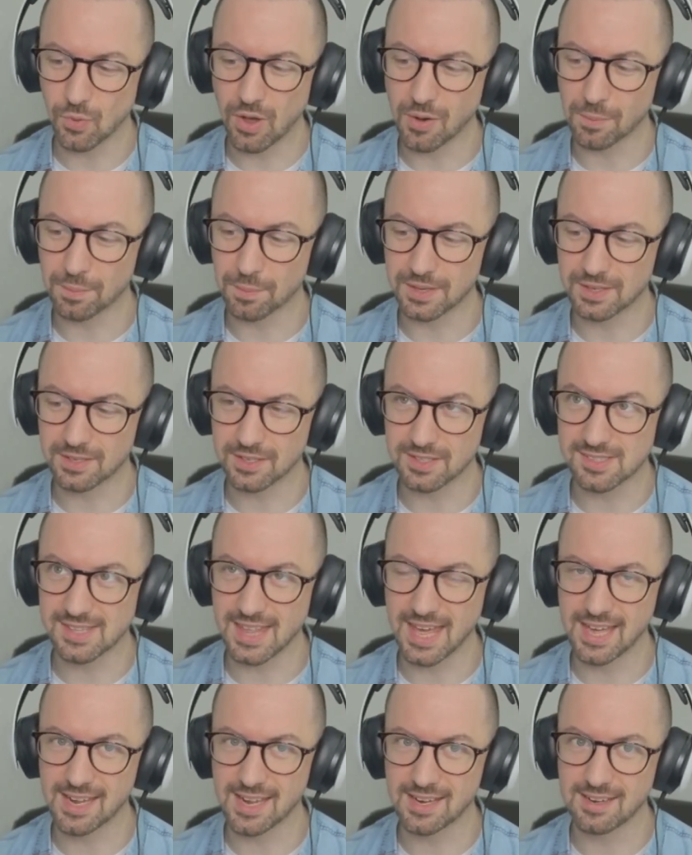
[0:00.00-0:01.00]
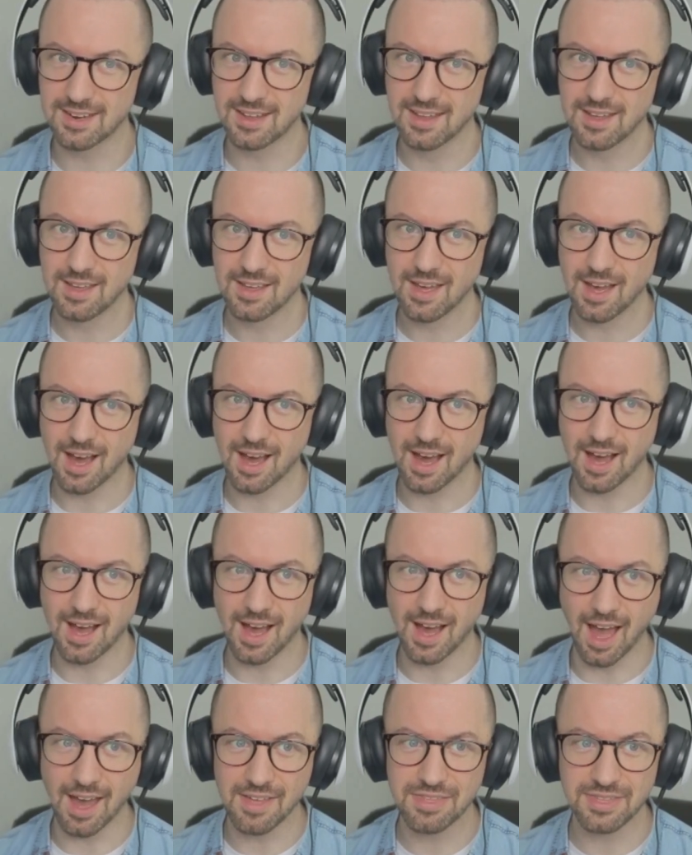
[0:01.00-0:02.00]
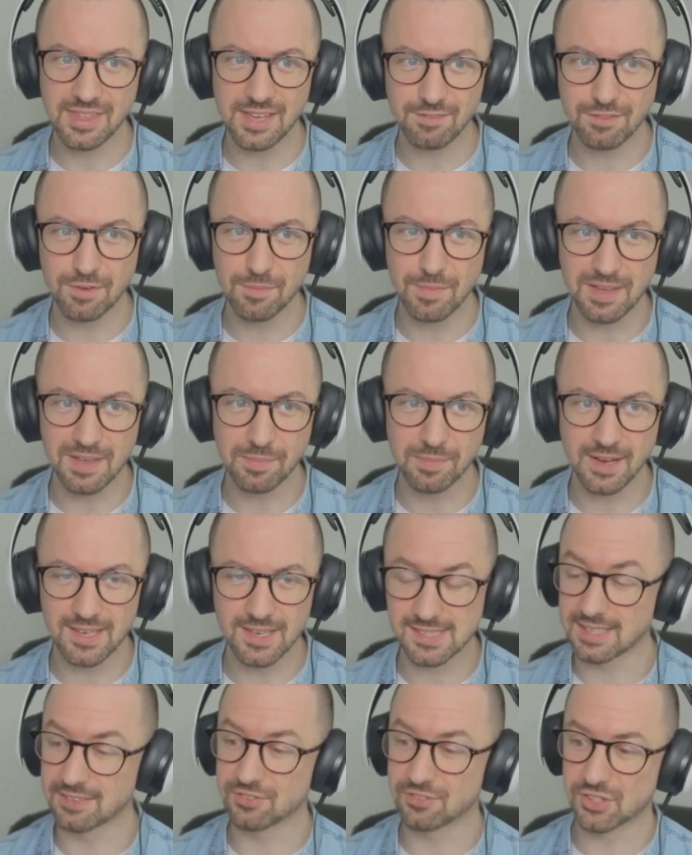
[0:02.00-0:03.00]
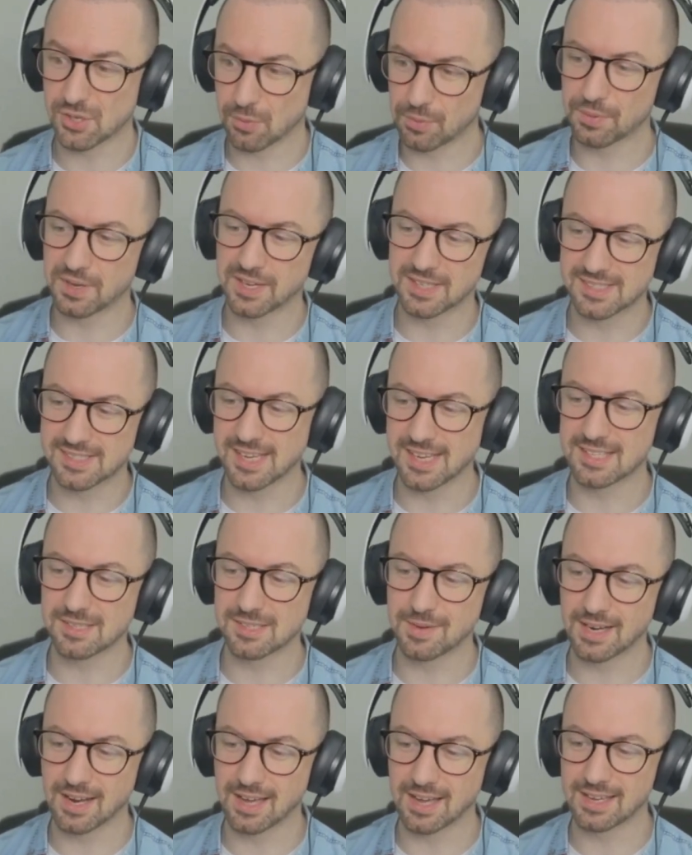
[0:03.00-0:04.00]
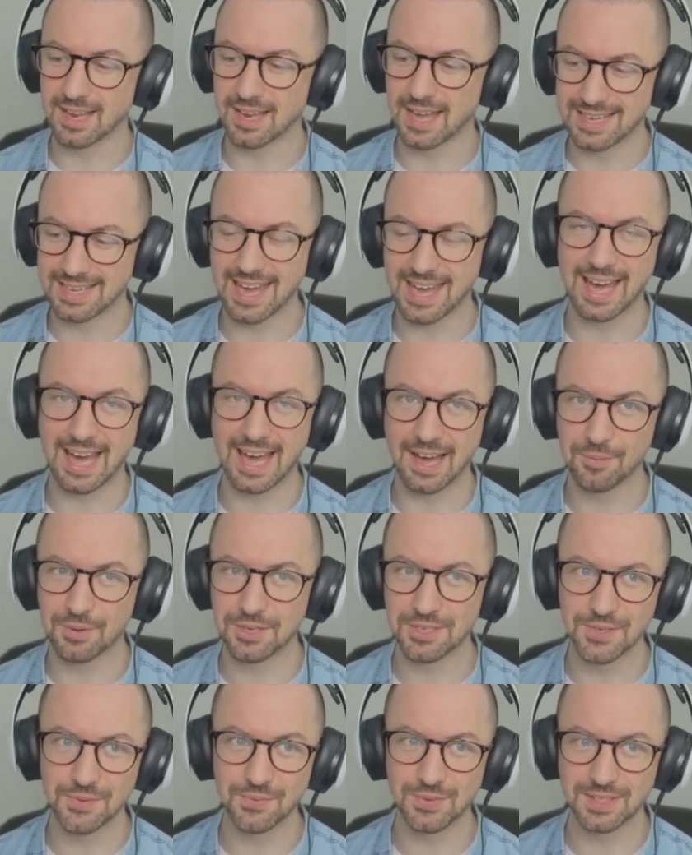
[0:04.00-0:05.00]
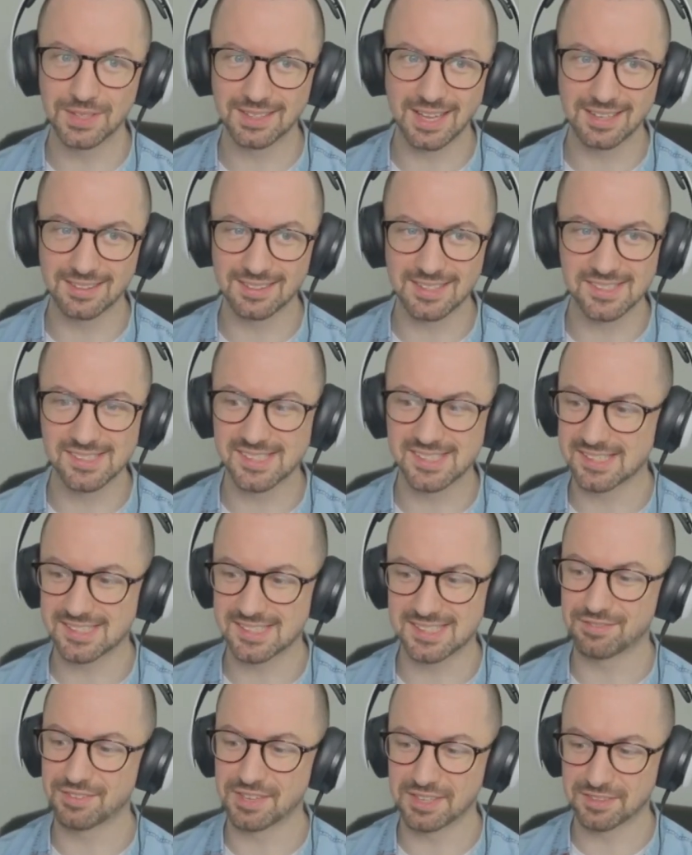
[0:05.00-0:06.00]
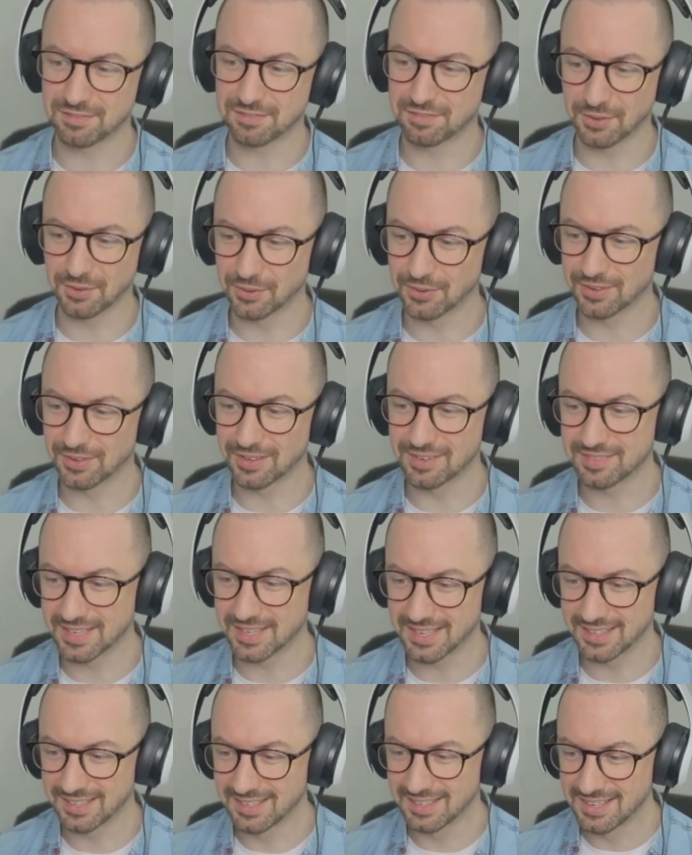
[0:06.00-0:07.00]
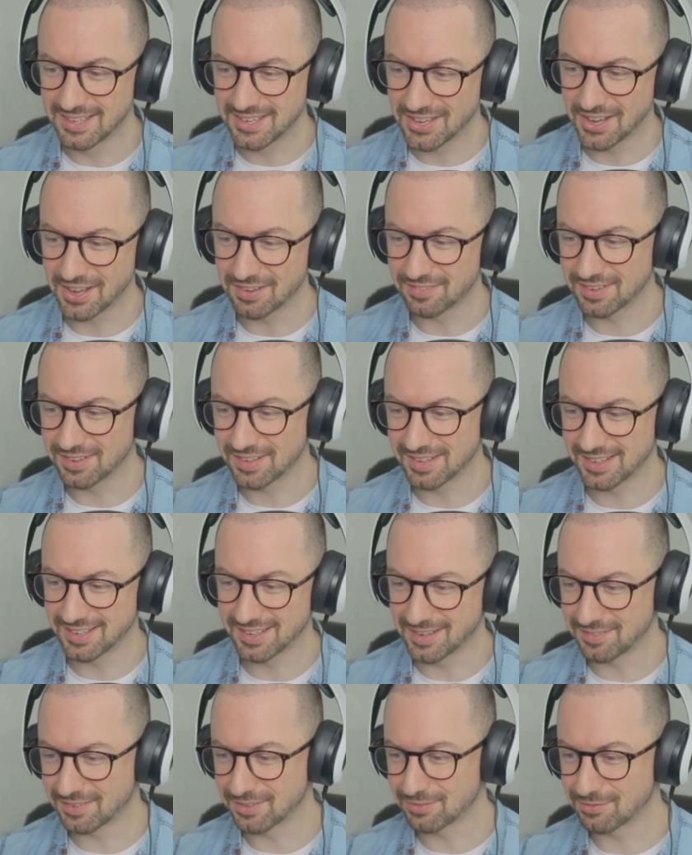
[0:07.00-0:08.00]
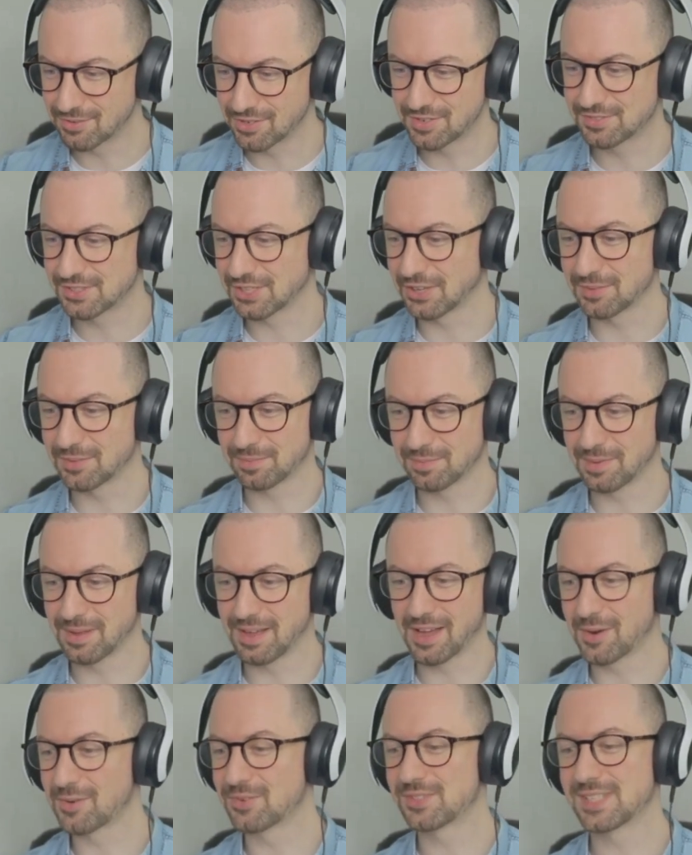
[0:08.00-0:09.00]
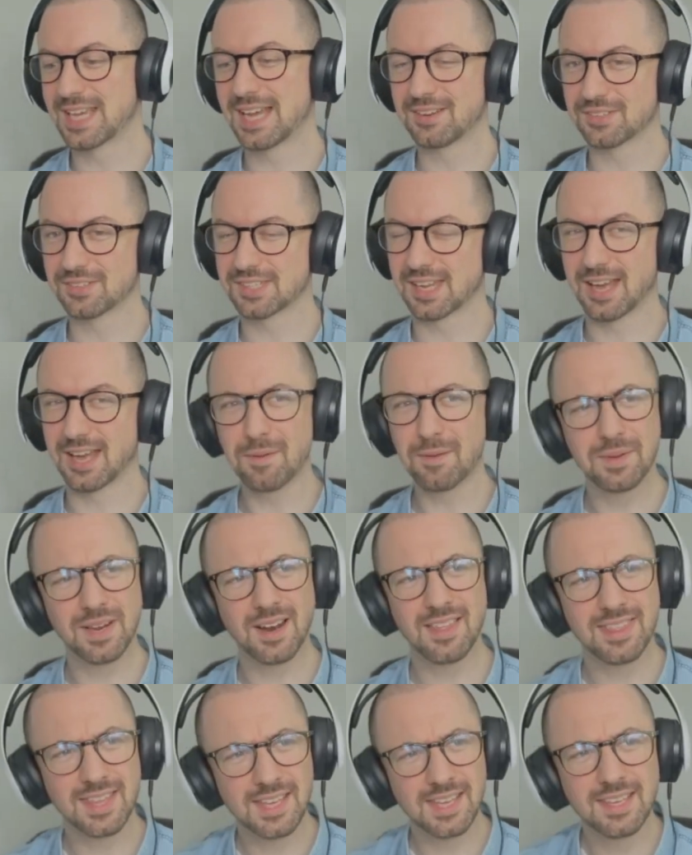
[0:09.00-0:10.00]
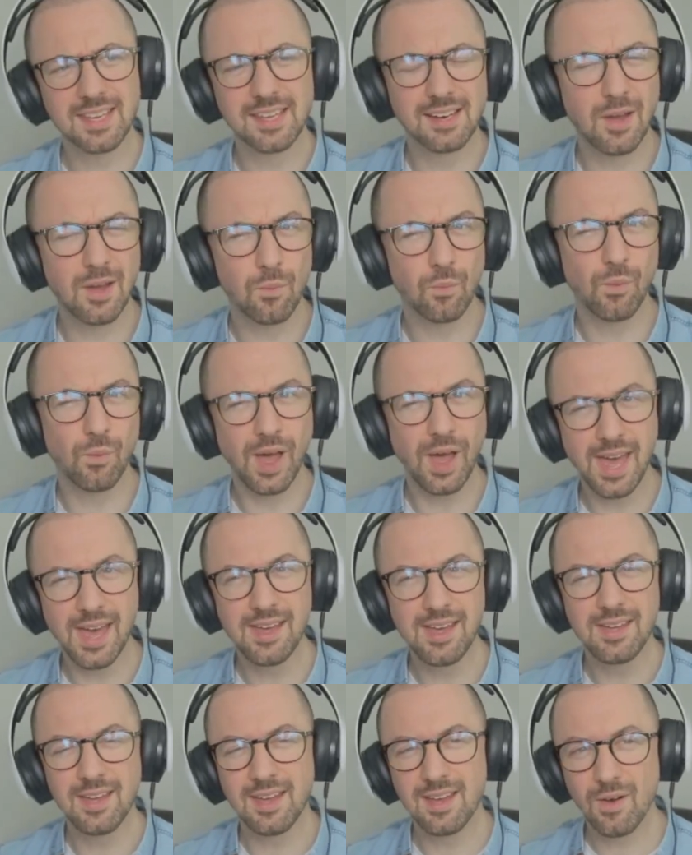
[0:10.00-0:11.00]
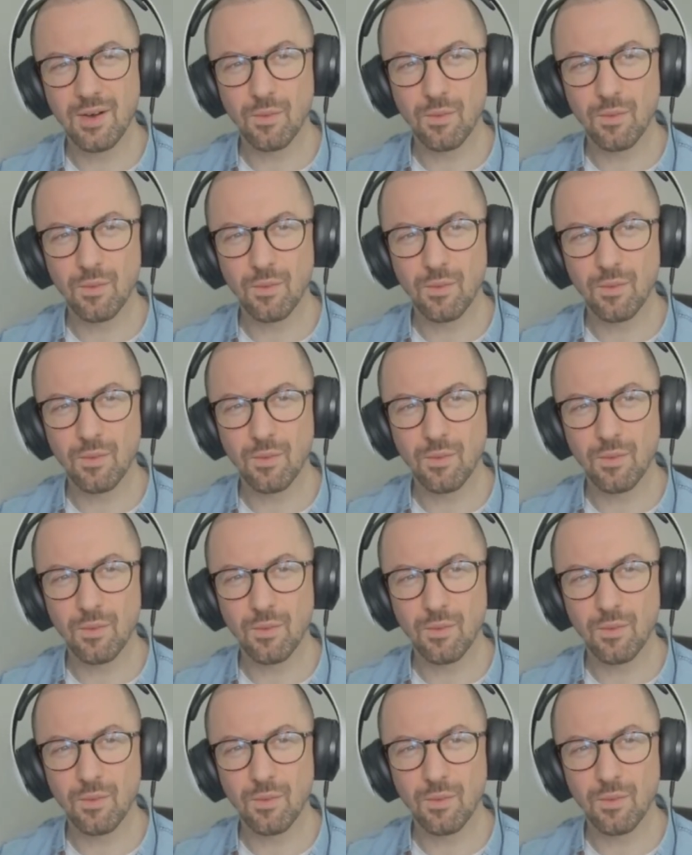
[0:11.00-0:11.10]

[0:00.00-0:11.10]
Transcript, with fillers: well because then I think for me personally, if someone had said to me like like yeah, how are you with like the sixty fifth floor of a of a of a rooftop hotel or something, I'd be like thinking like where